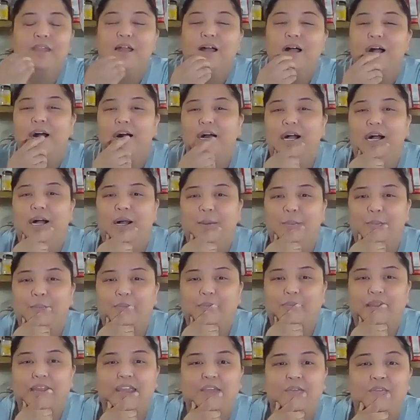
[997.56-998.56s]

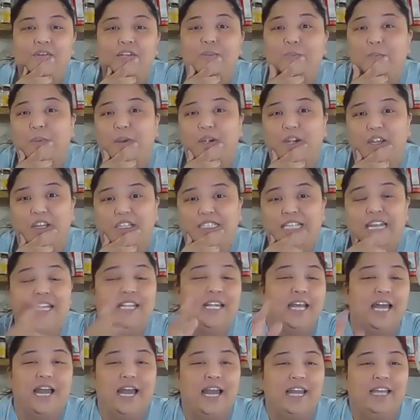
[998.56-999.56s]
If it bursts,
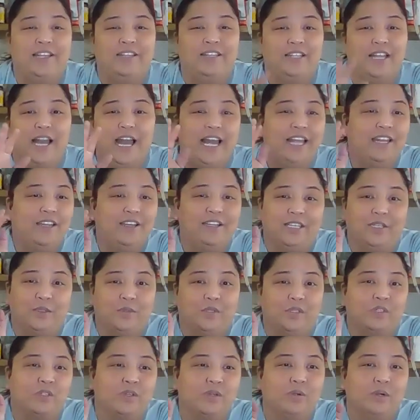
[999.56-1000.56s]
and I thought this
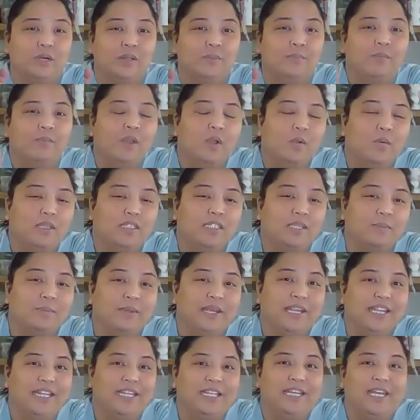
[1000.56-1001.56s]
was cool. What
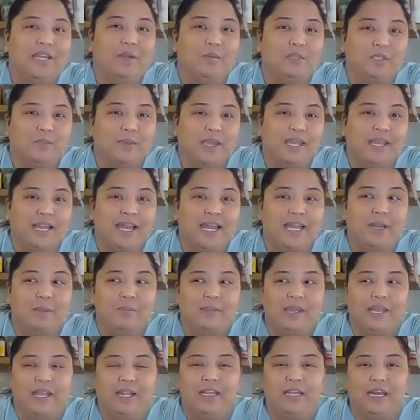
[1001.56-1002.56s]
somebody did was made
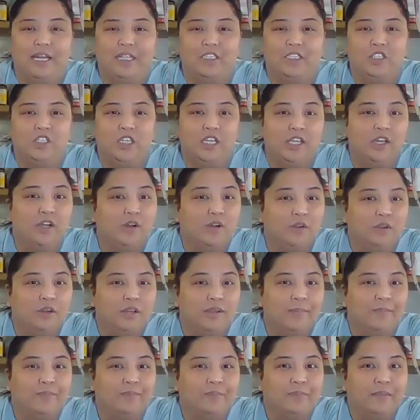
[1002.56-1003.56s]
a geode
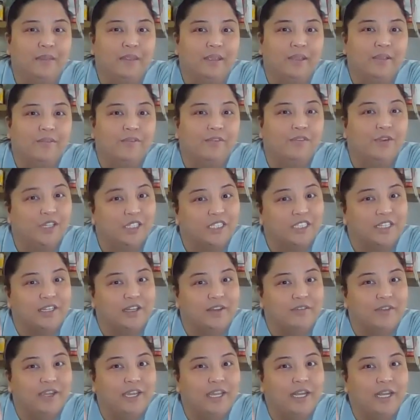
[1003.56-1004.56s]
version
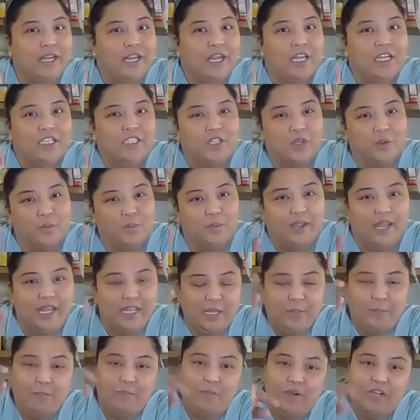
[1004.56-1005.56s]
of it. So
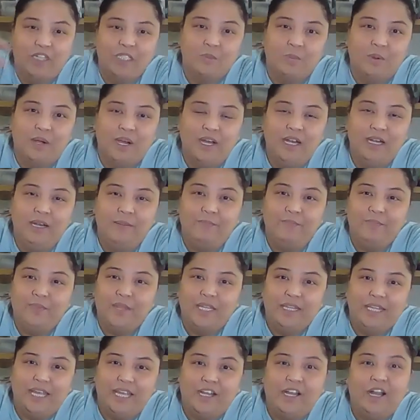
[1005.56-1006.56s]
at the burst part,
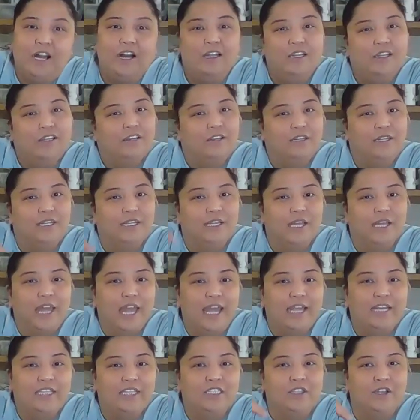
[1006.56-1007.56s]
they colored the
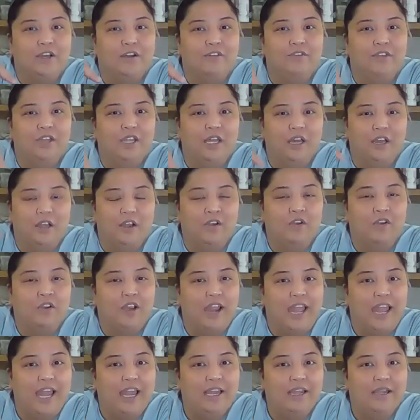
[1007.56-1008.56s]
edge of the
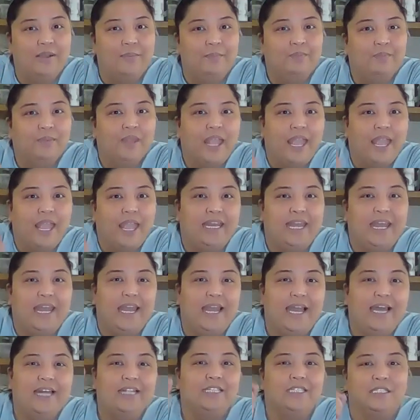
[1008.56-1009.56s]
crack and
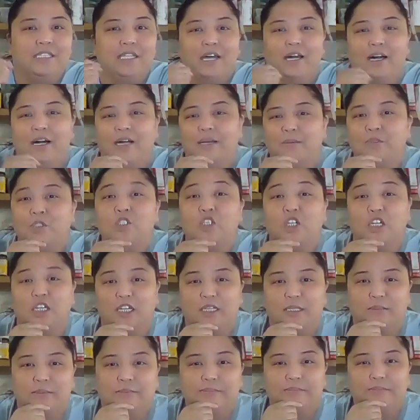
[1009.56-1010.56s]
adds
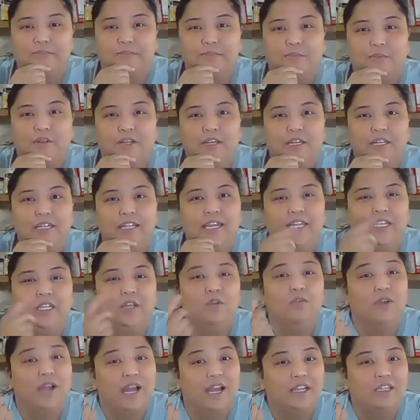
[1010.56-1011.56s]
sugar, like
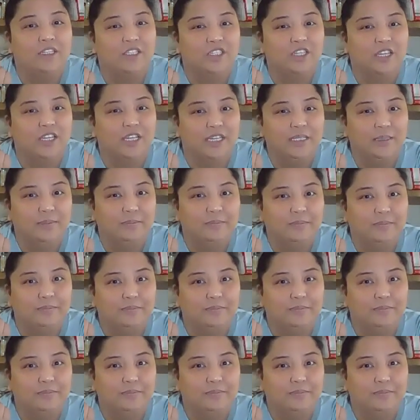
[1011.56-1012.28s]
the rock sugar.